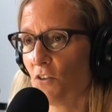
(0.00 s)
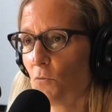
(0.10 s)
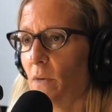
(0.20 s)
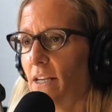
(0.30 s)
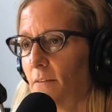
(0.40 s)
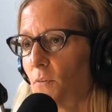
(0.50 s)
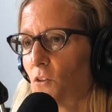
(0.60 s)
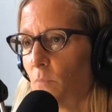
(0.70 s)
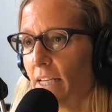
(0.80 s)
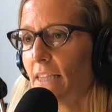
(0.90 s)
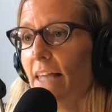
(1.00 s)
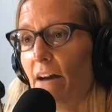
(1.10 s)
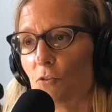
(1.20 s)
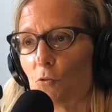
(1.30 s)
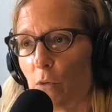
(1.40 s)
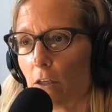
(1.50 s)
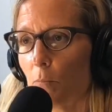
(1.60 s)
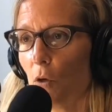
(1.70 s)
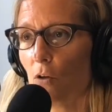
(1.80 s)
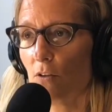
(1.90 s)
There's many levers we
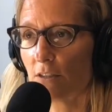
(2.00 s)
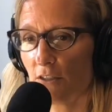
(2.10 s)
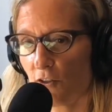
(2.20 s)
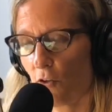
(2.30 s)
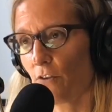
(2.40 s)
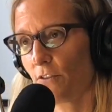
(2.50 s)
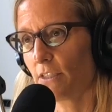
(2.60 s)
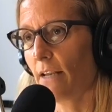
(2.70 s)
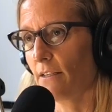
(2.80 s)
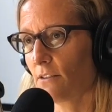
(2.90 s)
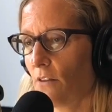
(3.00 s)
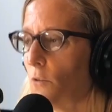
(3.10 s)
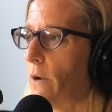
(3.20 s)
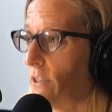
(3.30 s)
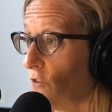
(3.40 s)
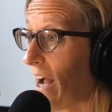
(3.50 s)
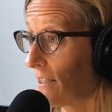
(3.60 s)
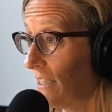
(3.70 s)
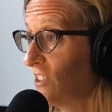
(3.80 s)
could pull to sort of set us on the right track.